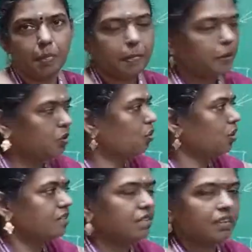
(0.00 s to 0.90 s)
Unique code
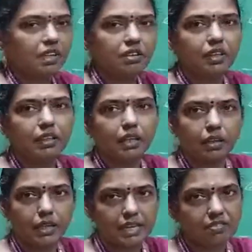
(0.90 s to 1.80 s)
is assigned in the
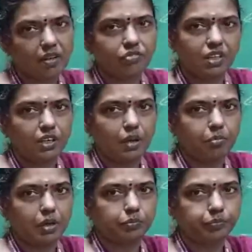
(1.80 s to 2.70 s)
case of
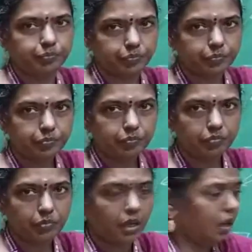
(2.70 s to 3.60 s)
CDMA.
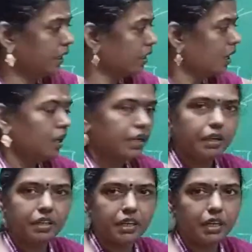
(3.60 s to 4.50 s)
Like
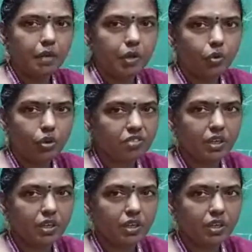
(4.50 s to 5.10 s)
here TDMA you are